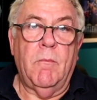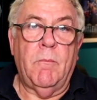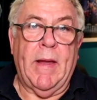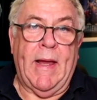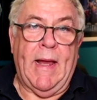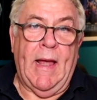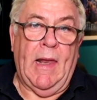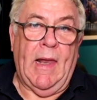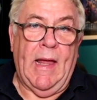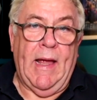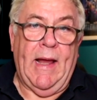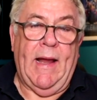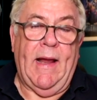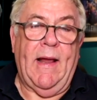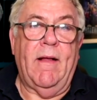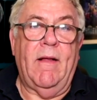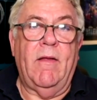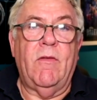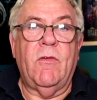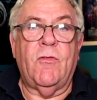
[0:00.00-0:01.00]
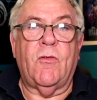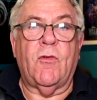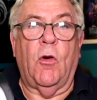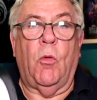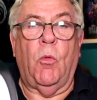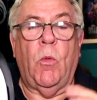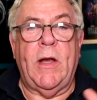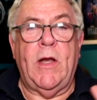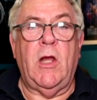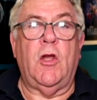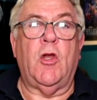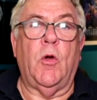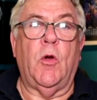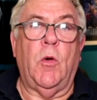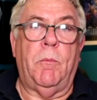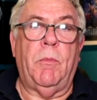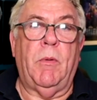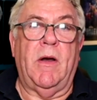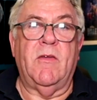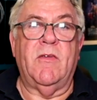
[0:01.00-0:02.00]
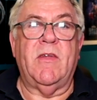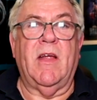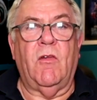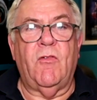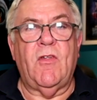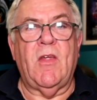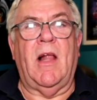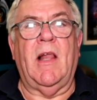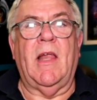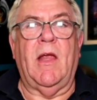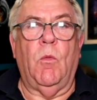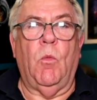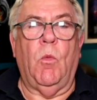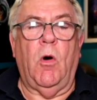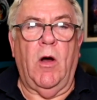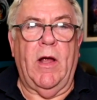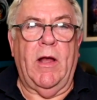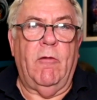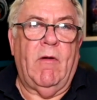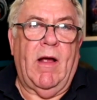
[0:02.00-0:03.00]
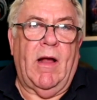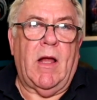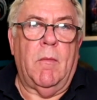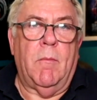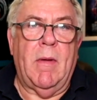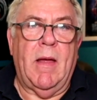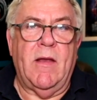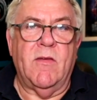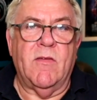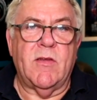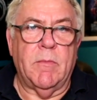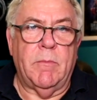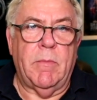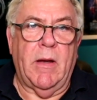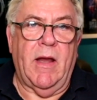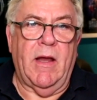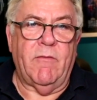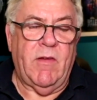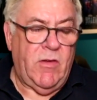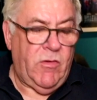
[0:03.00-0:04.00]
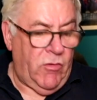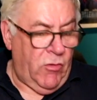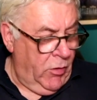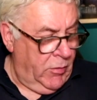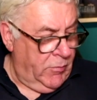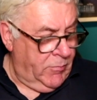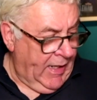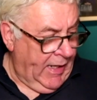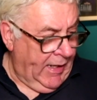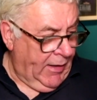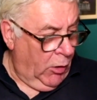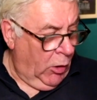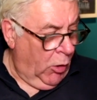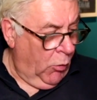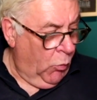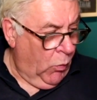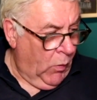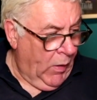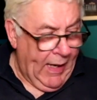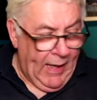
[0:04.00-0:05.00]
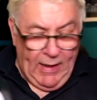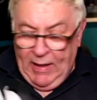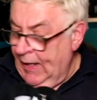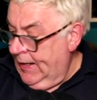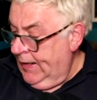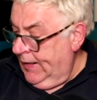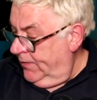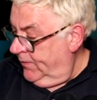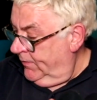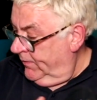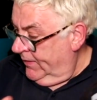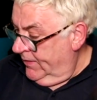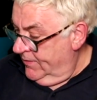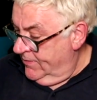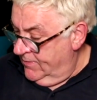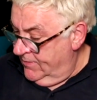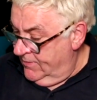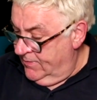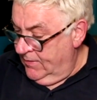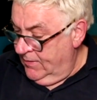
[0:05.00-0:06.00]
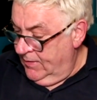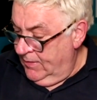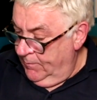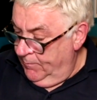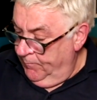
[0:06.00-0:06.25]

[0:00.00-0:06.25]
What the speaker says: PLA. So when you do a print, it'll tell you what it recommends to be. If it's going to take a lot of wear, like this